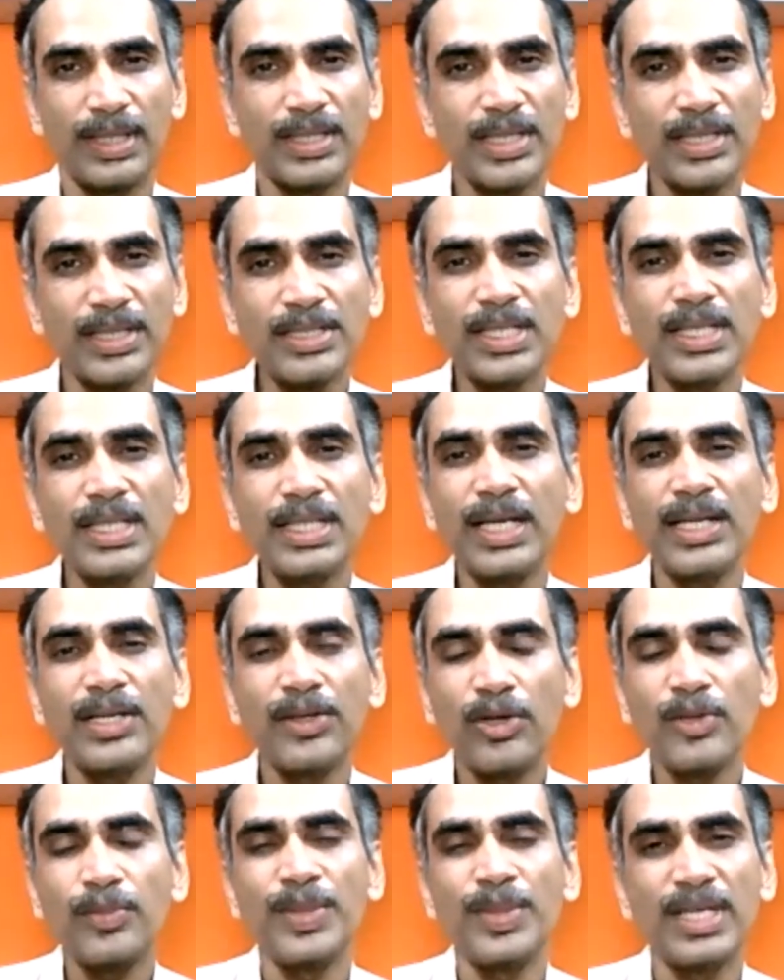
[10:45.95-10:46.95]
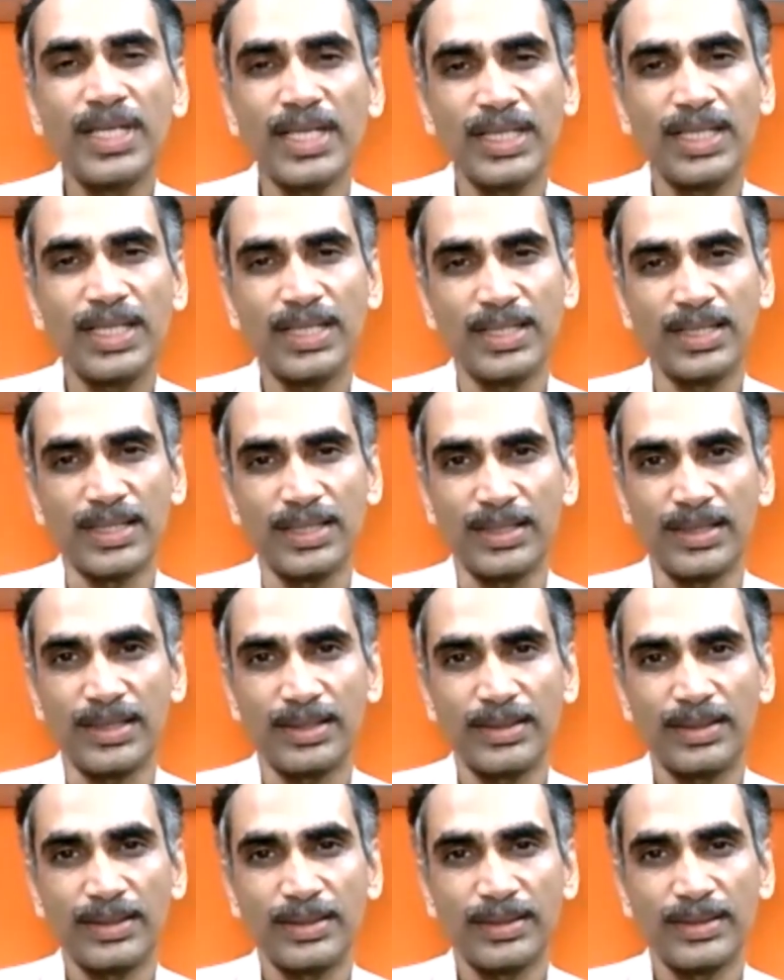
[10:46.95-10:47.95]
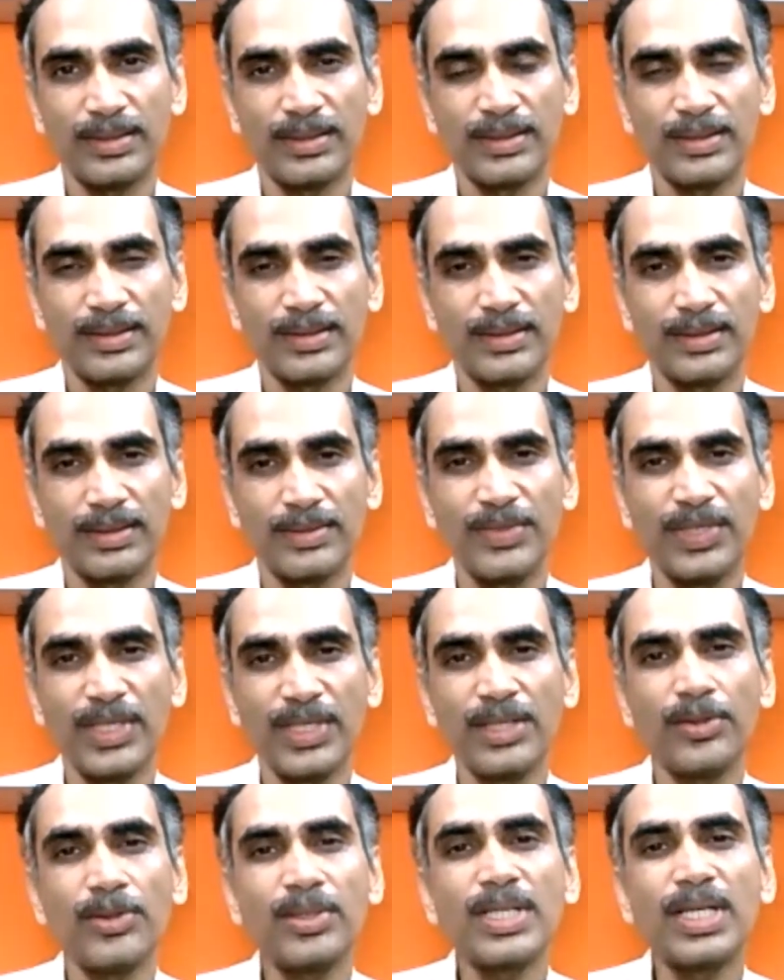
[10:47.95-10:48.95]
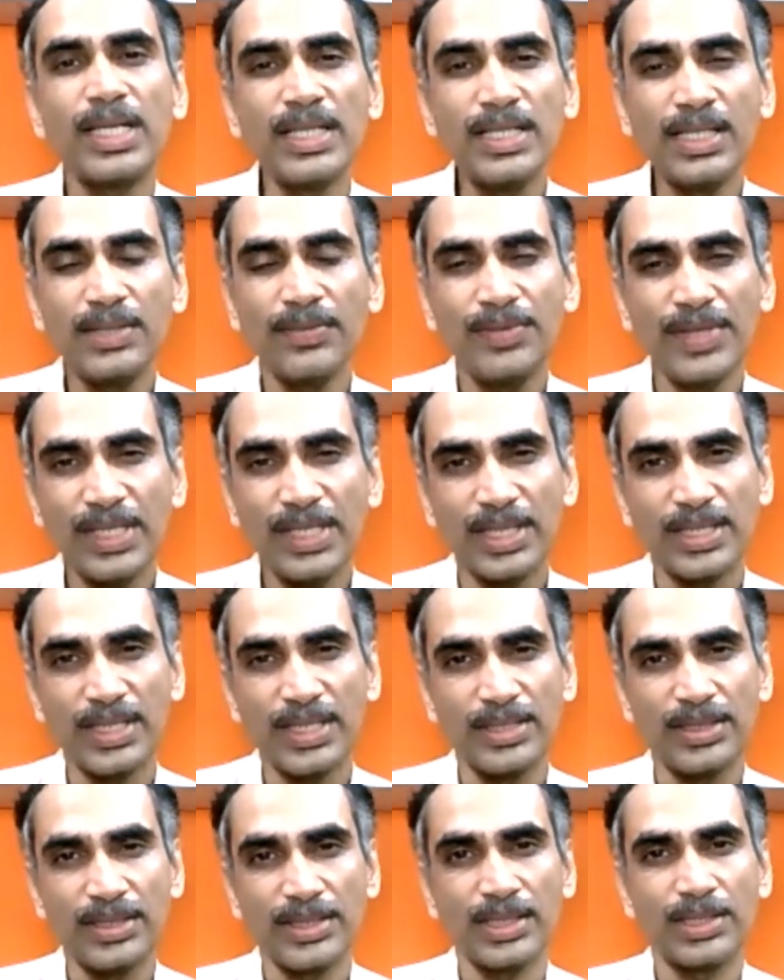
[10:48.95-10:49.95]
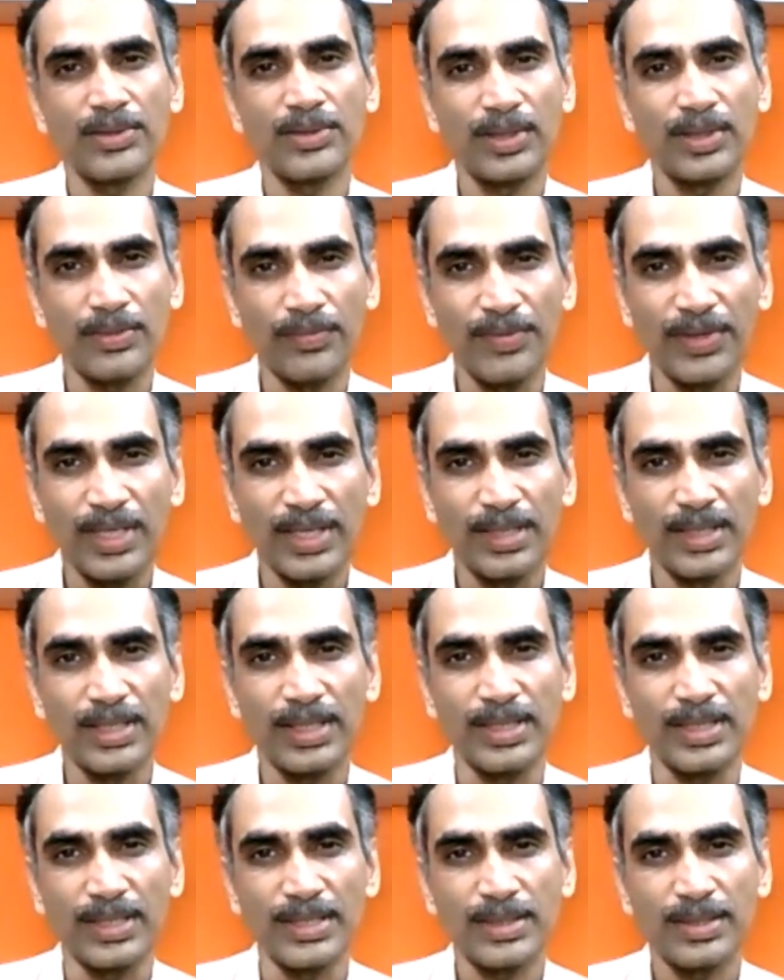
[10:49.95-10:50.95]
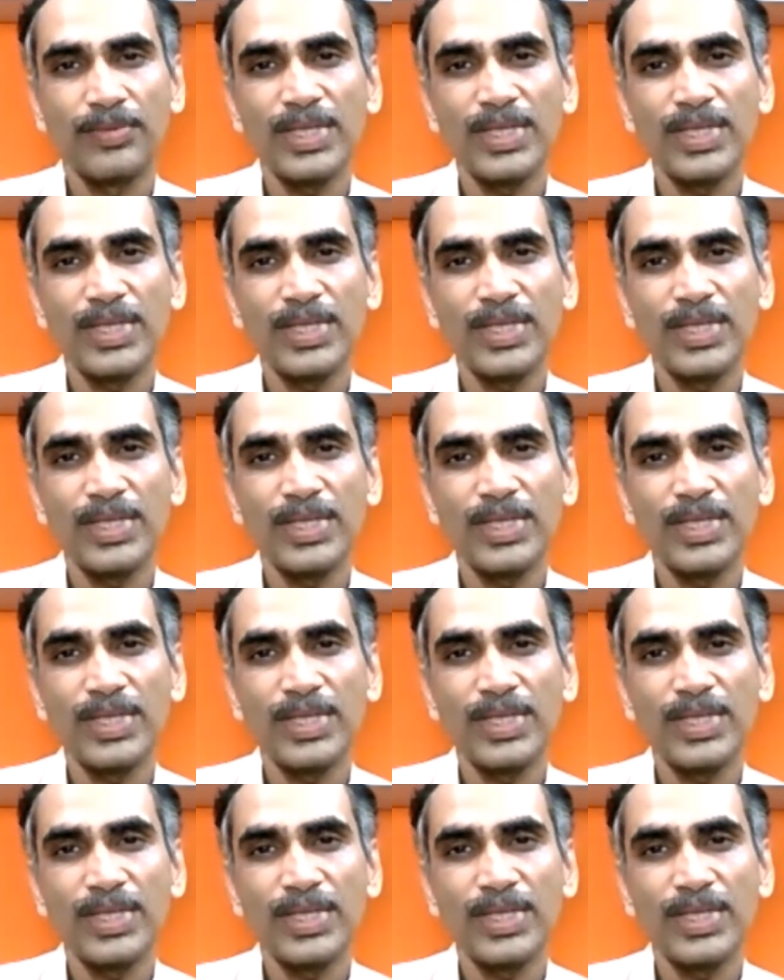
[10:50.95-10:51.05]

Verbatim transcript: Attention cannot be created. We cannot cultivate attention or awareness.